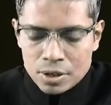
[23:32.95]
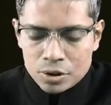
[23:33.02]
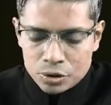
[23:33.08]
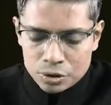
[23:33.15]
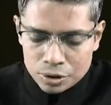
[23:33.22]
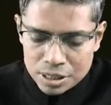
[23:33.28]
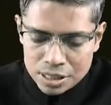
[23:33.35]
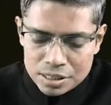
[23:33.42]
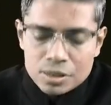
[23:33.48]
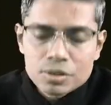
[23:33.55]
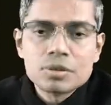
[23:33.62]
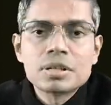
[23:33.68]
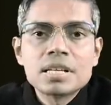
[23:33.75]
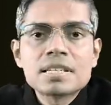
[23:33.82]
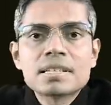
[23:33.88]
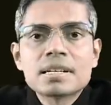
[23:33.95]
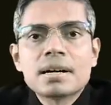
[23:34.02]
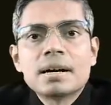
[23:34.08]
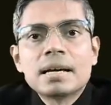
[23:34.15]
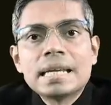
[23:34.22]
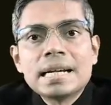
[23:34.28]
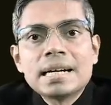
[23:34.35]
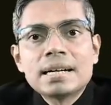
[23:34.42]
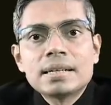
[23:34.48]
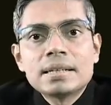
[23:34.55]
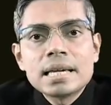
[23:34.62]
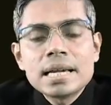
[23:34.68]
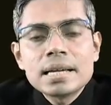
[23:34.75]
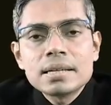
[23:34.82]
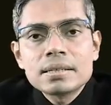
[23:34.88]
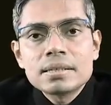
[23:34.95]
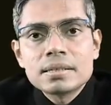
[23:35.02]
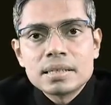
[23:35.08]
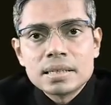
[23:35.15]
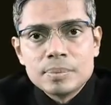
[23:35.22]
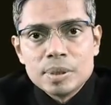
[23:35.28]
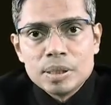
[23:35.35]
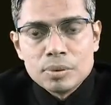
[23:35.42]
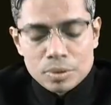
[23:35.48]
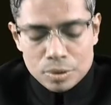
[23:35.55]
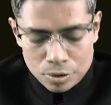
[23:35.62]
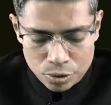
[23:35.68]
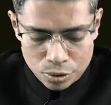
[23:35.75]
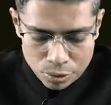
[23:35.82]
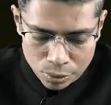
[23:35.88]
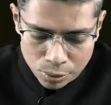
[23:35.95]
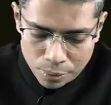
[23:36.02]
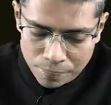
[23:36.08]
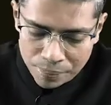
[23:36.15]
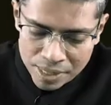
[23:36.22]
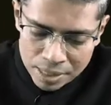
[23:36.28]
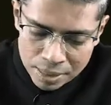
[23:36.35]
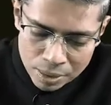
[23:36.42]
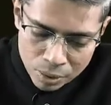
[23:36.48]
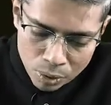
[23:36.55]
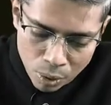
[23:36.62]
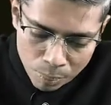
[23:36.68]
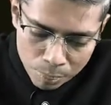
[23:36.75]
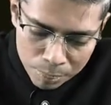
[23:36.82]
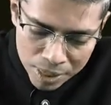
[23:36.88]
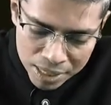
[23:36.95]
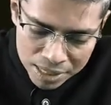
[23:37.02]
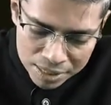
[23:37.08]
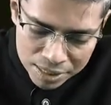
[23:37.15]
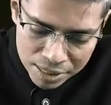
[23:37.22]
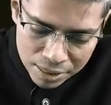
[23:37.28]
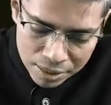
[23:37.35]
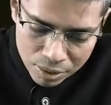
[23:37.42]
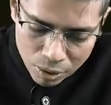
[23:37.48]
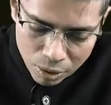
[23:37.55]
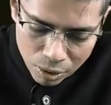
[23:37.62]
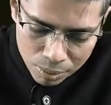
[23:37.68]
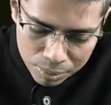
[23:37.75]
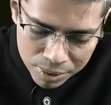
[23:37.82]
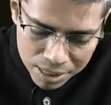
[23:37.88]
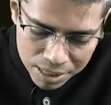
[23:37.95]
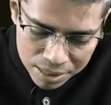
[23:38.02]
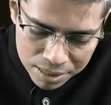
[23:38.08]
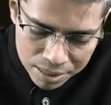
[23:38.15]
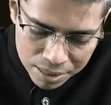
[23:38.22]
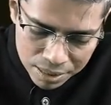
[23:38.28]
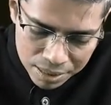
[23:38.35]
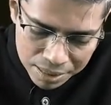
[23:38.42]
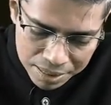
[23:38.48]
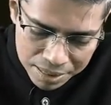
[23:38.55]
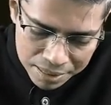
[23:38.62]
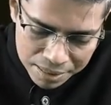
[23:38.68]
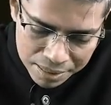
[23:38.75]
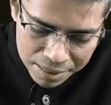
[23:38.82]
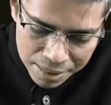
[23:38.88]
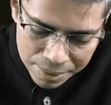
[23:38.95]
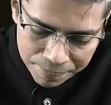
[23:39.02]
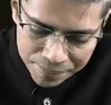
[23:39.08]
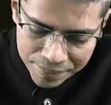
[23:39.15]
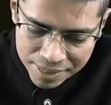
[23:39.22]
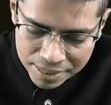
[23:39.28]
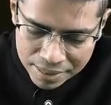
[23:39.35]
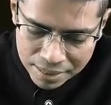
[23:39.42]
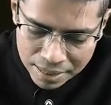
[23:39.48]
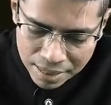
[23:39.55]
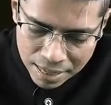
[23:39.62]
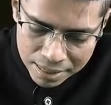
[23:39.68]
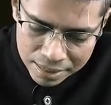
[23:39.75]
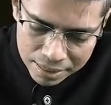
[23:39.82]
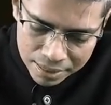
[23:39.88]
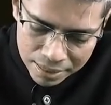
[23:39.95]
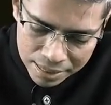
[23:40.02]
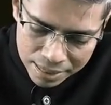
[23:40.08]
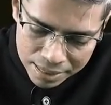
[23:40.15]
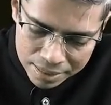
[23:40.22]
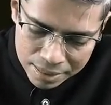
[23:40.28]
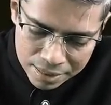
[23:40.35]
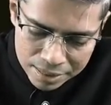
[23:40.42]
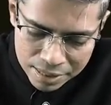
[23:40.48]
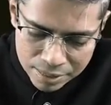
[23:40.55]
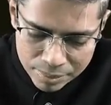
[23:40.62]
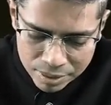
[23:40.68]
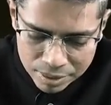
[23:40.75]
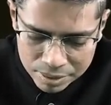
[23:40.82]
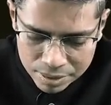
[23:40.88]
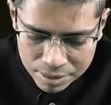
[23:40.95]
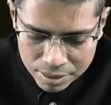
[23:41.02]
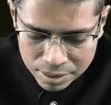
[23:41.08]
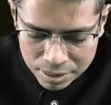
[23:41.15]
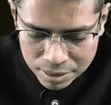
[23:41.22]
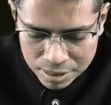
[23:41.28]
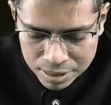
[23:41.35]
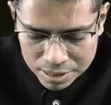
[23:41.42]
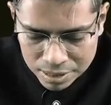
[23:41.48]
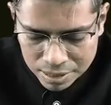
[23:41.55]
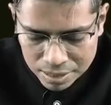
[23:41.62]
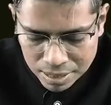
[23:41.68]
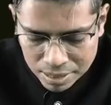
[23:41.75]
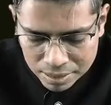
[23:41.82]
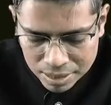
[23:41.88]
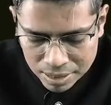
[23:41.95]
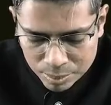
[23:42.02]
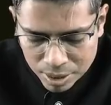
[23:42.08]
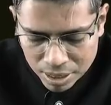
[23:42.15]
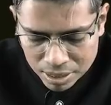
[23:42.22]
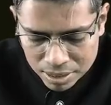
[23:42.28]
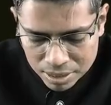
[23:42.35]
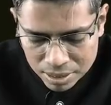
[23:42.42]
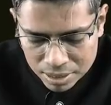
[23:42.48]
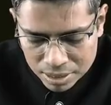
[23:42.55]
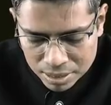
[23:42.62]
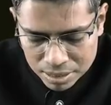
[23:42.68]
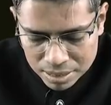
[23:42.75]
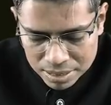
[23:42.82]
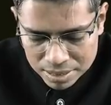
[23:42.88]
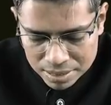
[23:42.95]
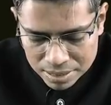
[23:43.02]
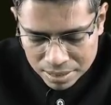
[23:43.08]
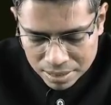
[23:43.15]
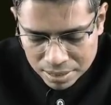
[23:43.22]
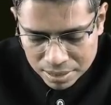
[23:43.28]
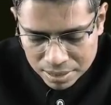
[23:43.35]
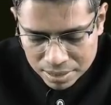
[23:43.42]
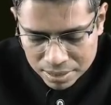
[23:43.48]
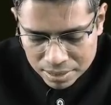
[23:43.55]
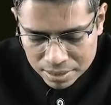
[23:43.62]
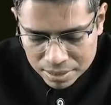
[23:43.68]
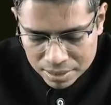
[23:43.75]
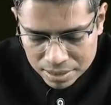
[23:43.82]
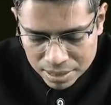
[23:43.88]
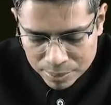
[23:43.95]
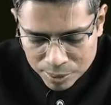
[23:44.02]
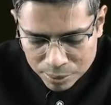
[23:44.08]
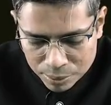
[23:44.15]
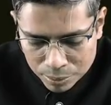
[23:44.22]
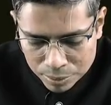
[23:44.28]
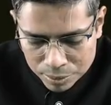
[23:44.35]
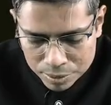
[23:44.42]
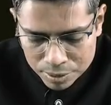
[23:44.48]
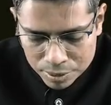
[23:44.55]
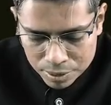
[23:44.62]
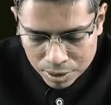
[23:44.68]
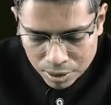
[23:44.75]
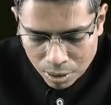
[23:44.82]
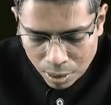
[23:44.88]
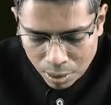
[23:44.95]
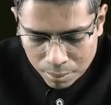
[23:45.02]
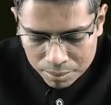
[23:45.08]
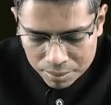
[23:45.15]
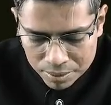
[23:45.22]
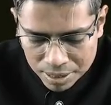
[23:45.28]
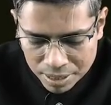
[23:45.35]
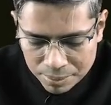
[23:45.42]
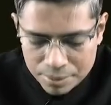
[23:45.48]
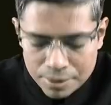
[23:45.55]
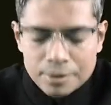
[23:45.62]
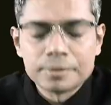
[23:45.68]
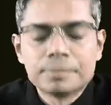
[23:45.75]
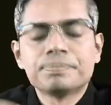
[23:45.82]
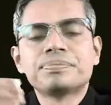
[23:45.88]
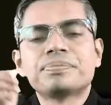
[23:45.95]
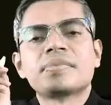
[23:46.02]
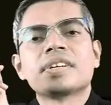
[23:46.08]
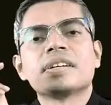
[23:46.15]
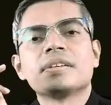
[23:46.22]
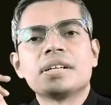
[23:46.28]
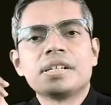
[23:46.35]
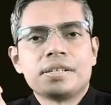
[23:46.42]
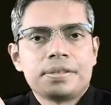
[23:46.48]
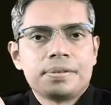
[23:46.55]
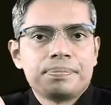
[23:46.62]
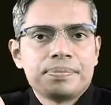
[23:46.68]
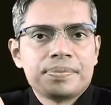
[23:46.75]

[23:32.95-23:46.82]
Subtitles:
So this is known as connecting tubules. So combination of these DCT and connecting tubules, this is nothing but distal tubules of nephron, right?